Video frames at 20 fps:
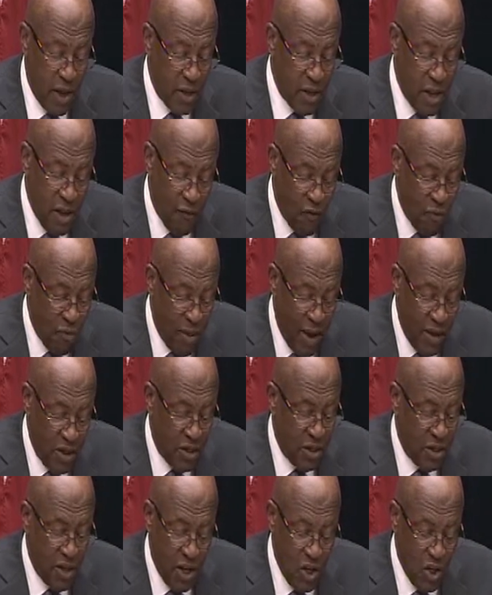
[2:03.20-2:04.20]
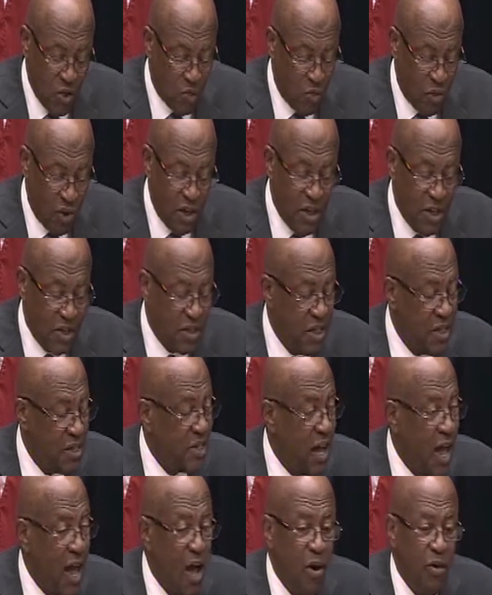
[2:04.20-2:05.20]
get the information that he's willing to
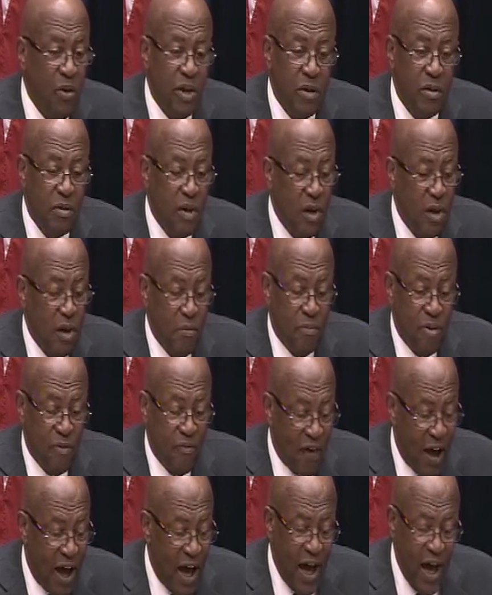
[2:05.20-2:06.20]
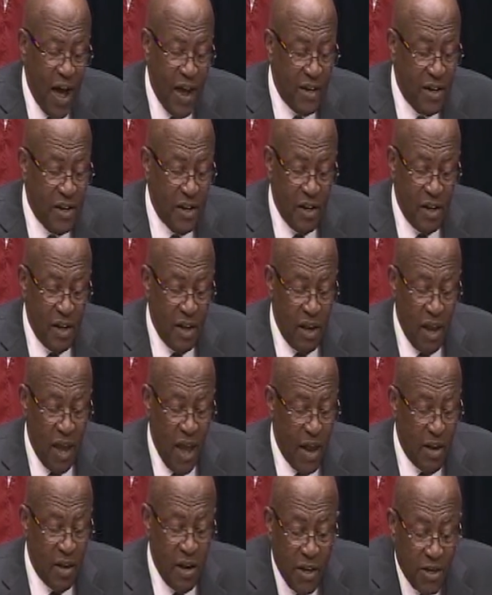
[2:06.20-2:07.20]
sit down and provide
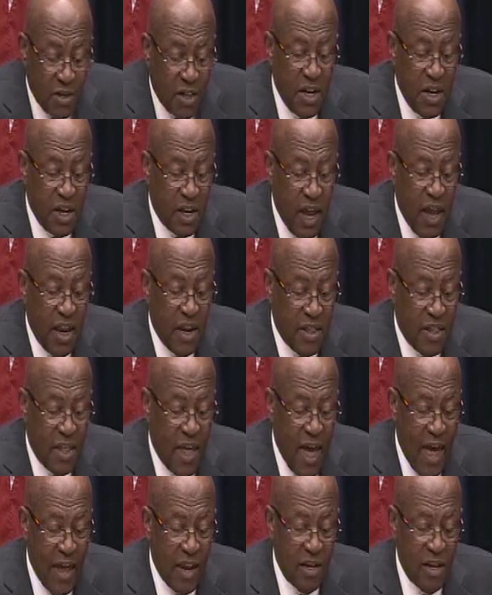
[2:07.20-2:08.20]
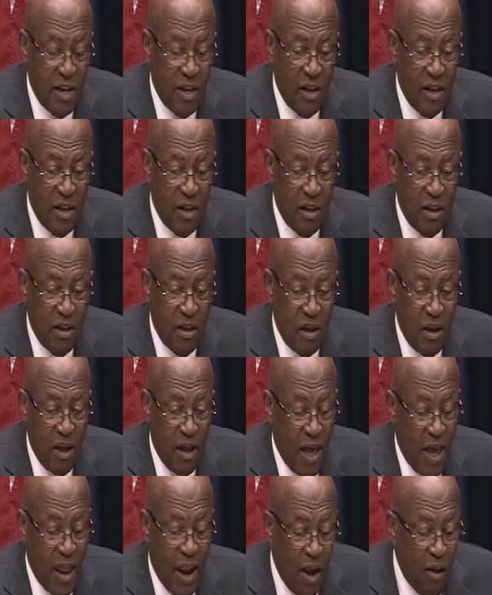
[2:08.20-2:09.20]
and has indicated that.
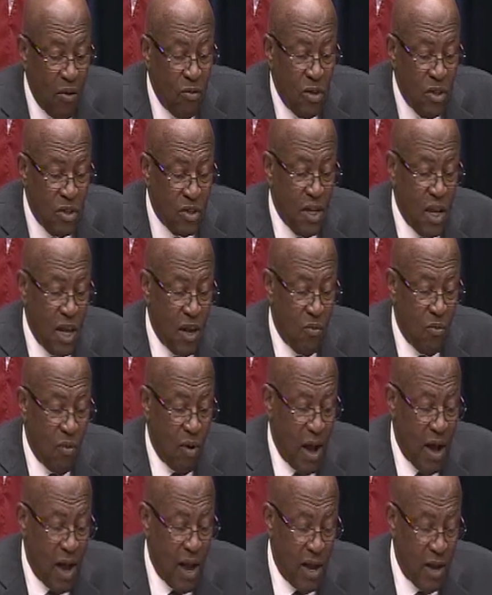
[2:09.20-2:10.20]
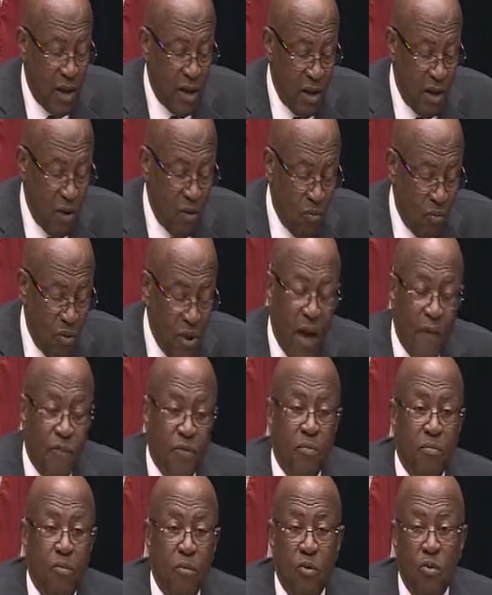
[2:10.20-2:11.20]
And I don't understand why we
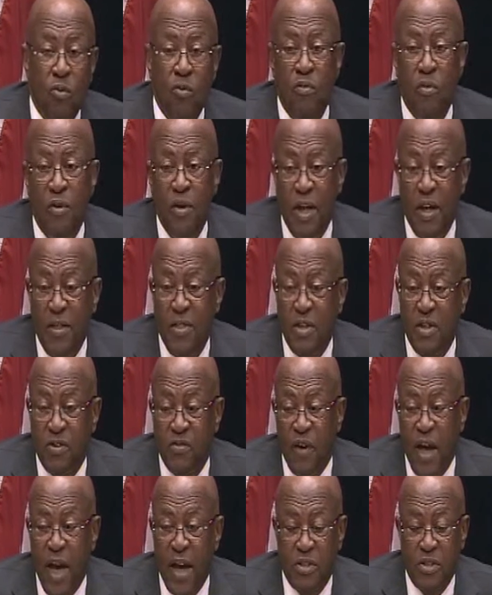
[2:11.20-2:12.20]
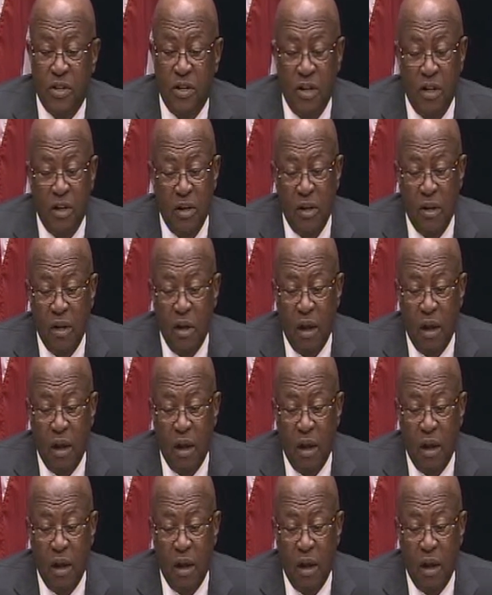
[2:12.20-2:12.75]
have to move in this fashion.